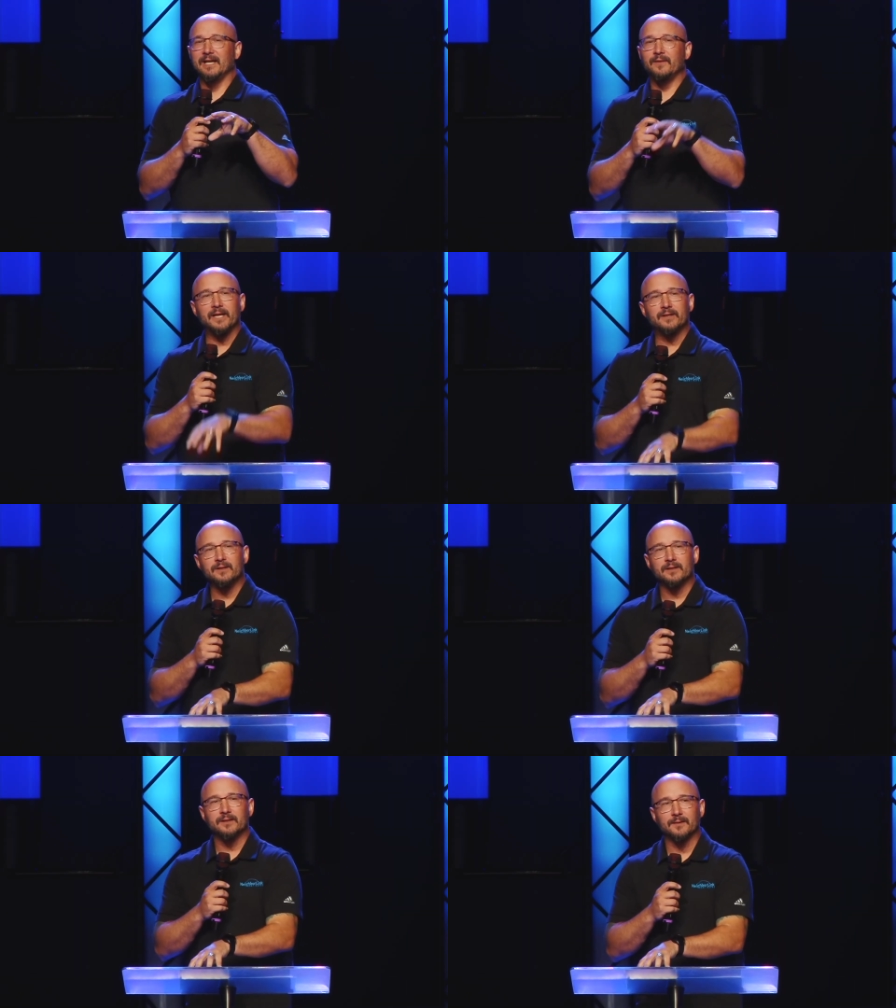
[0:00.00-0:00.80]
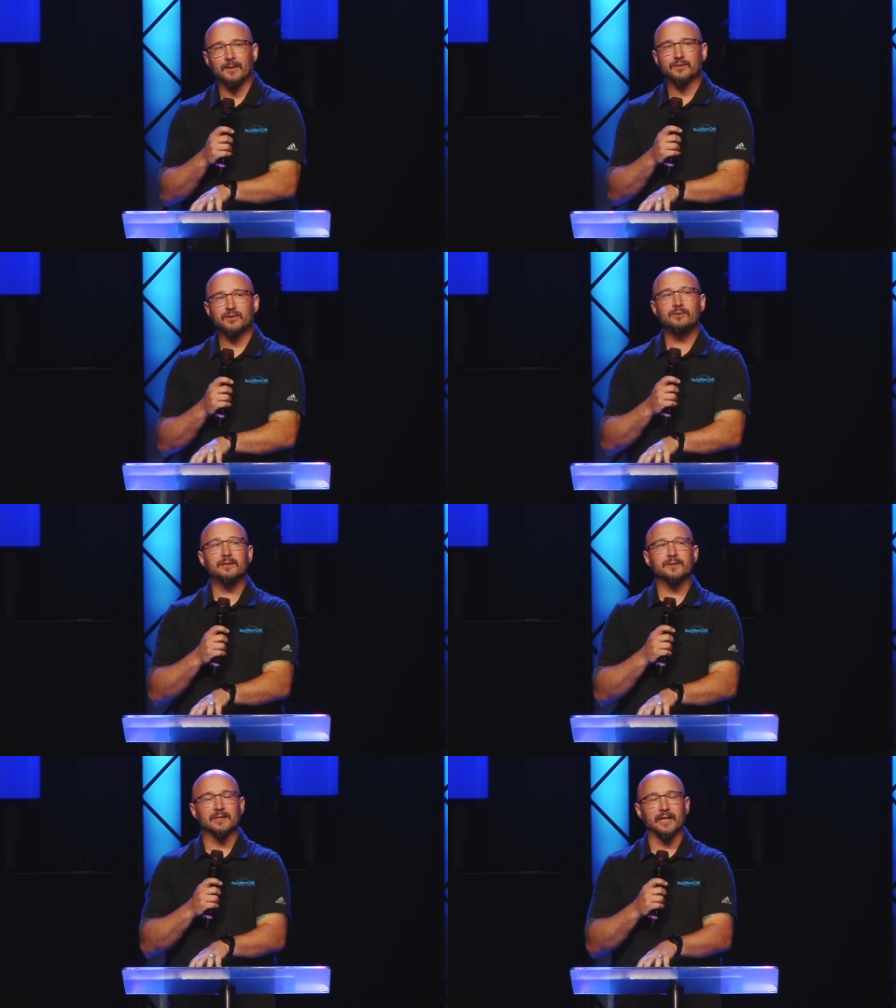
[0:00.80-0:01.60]
and then about two
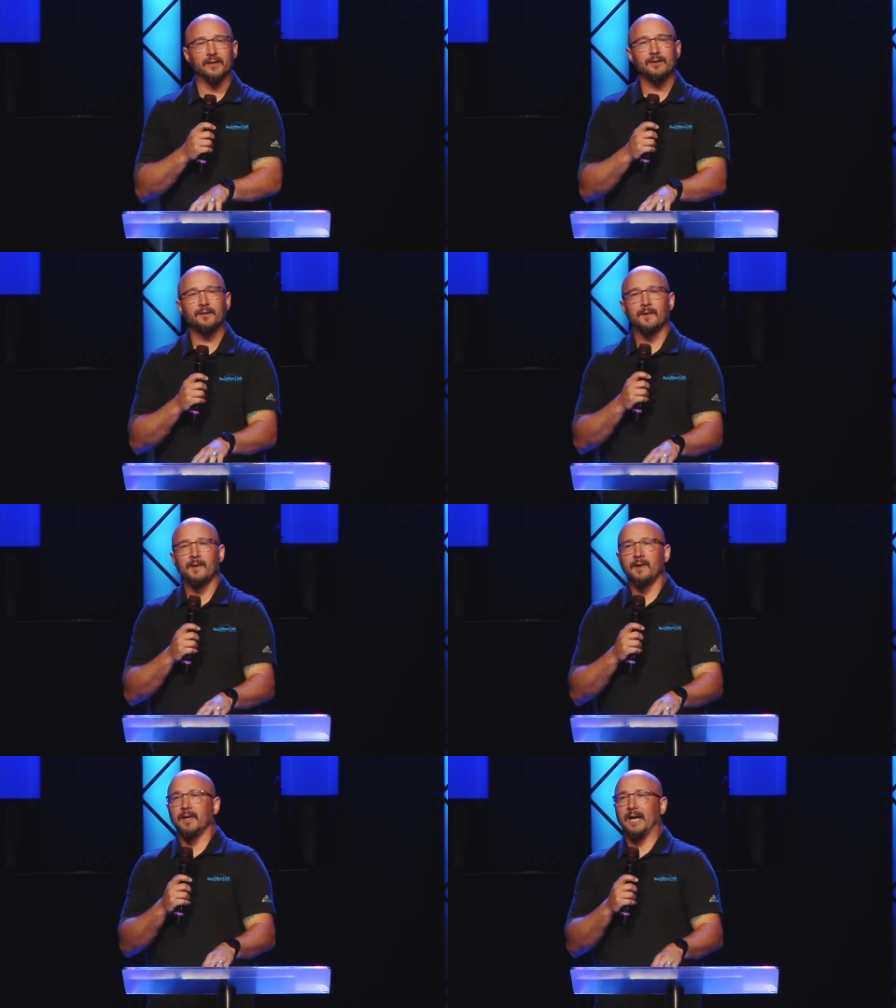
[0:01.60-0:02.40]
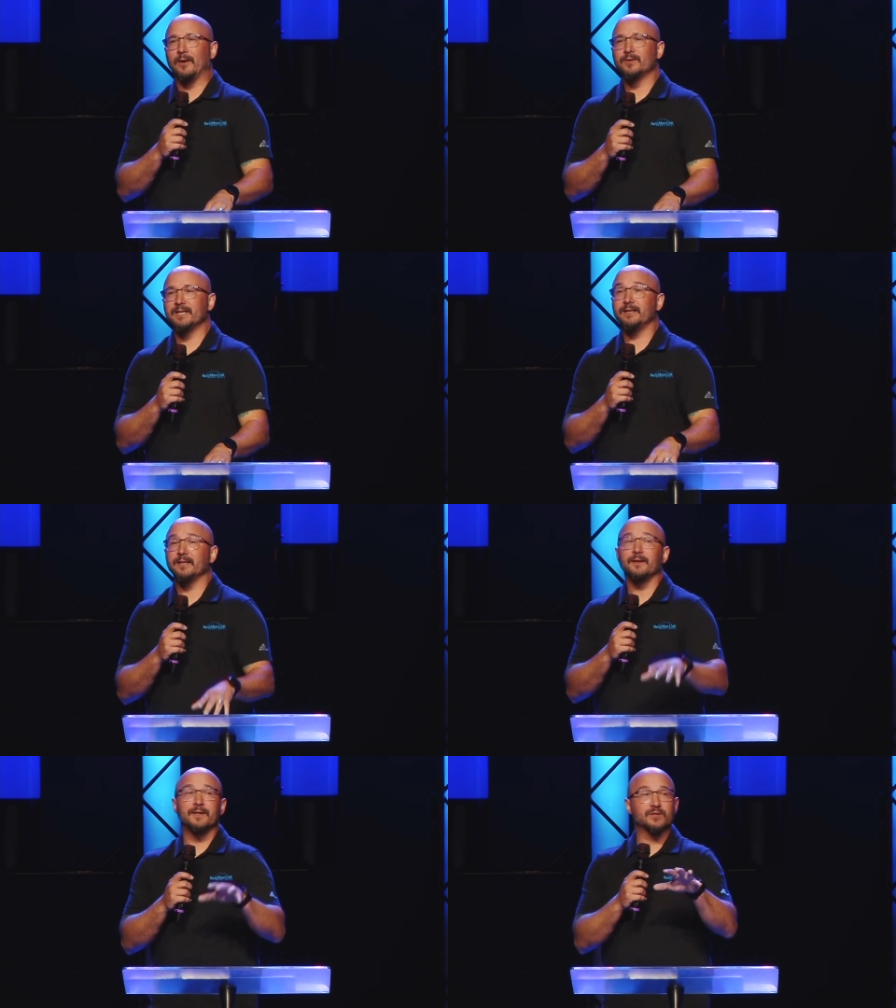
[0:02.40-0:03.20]
years later, I was
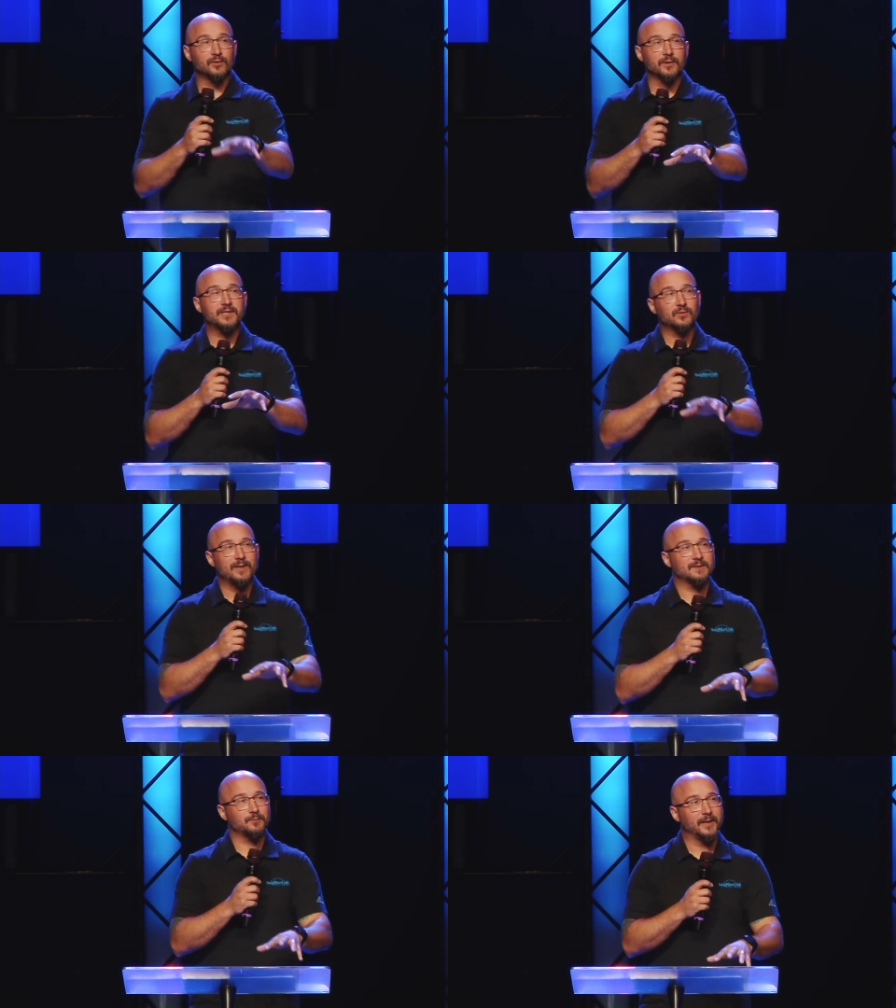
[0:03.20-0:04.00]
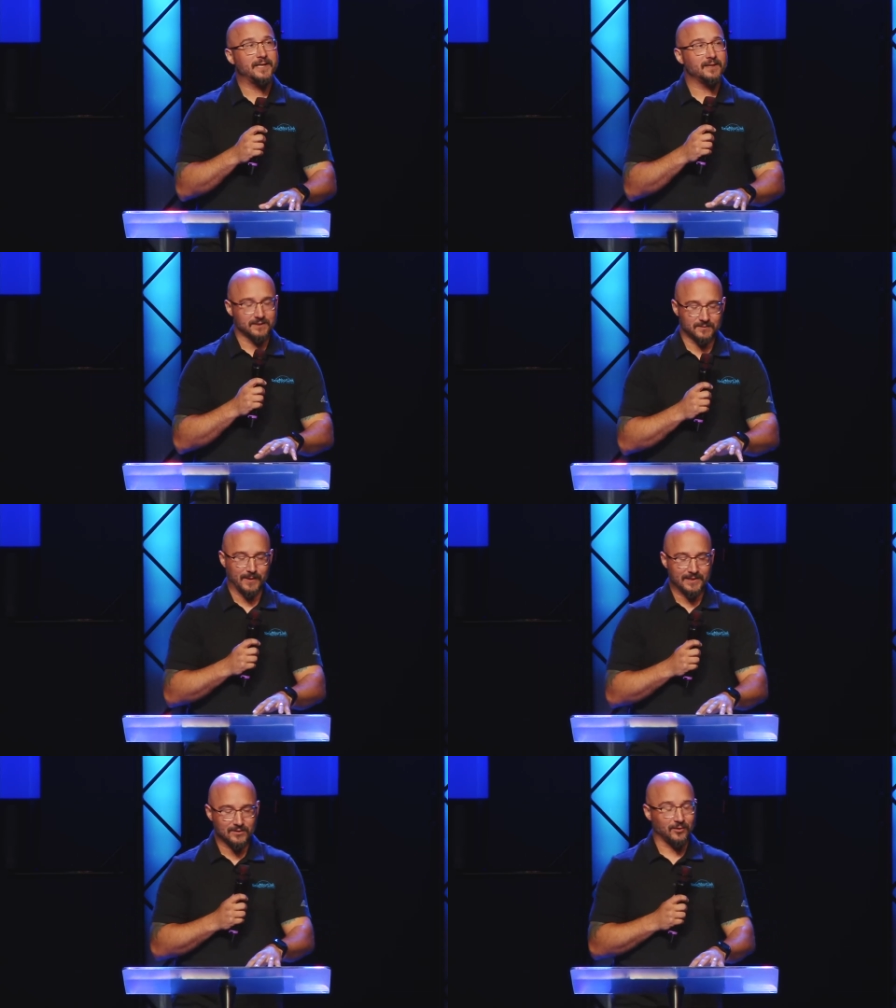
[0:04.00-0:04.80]
at this really sweet
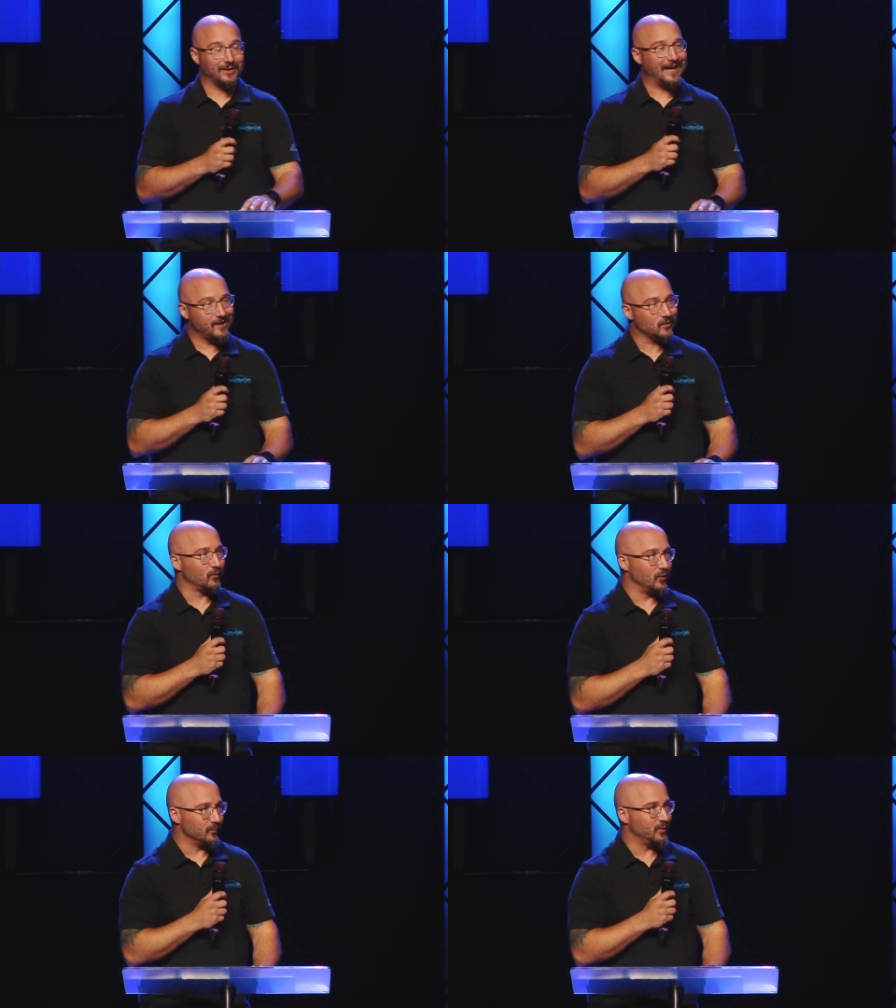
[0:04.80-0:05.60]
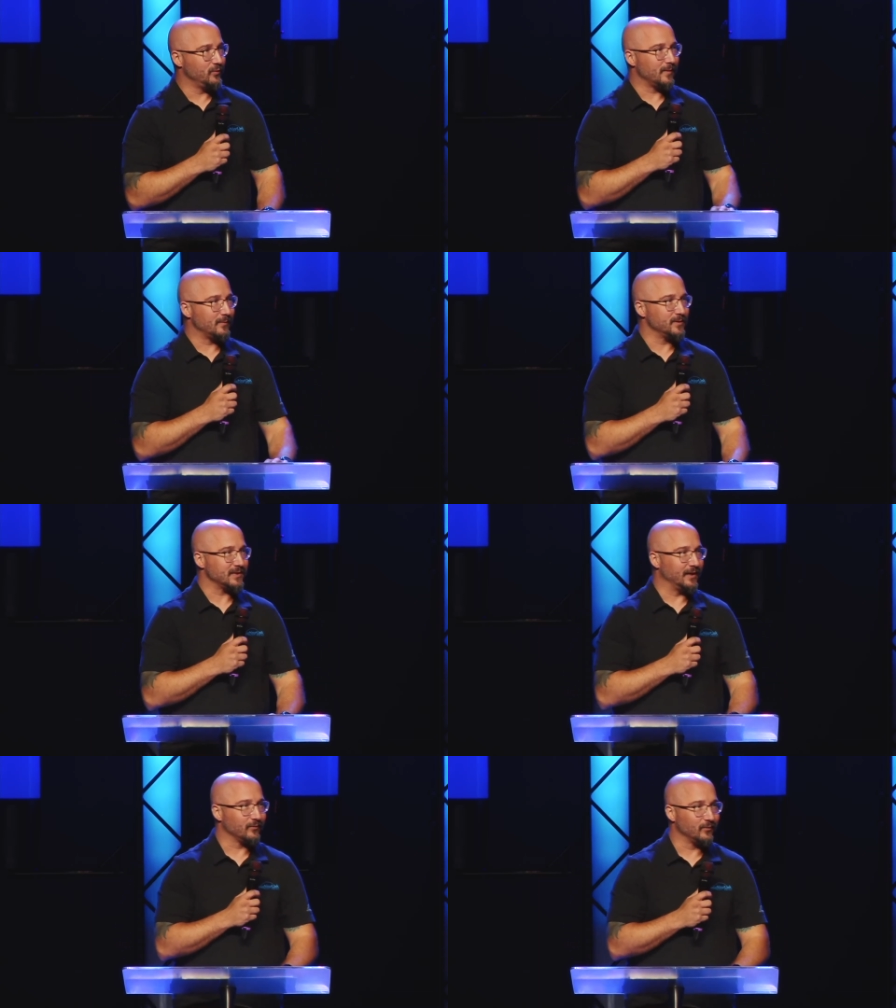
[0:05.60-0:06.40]
space called Anchor Room. Who remembers
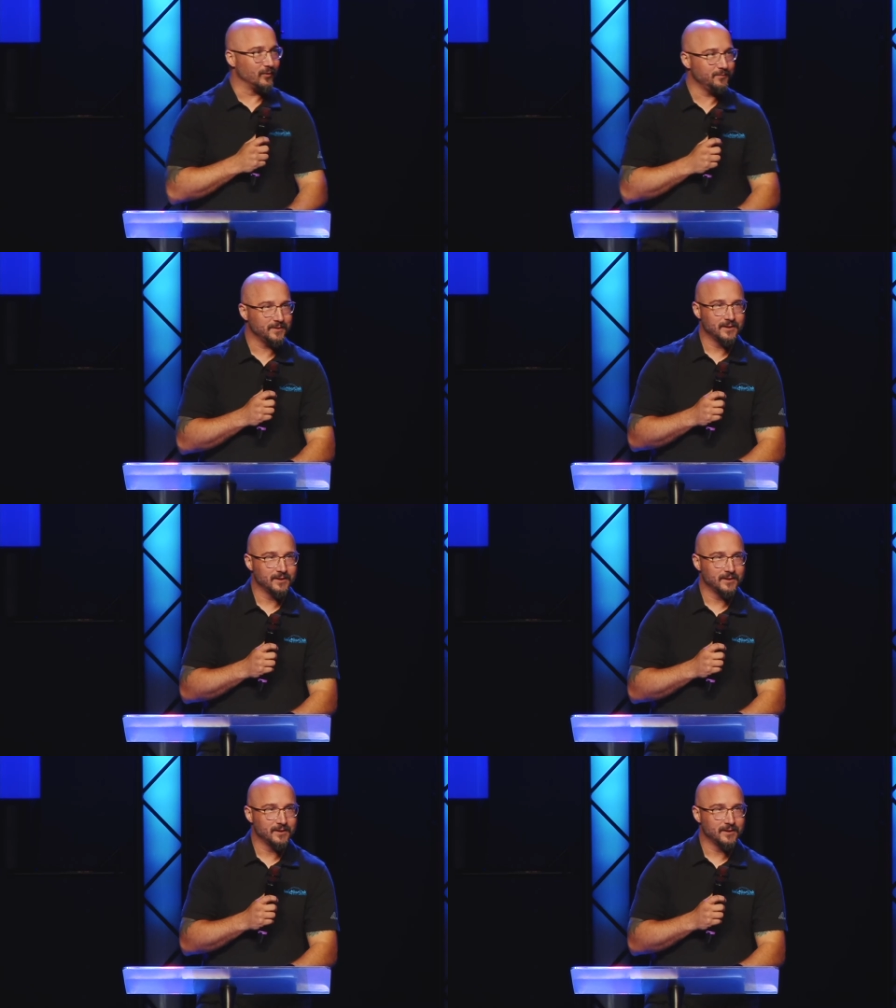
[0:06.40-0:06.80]
Anchor Room?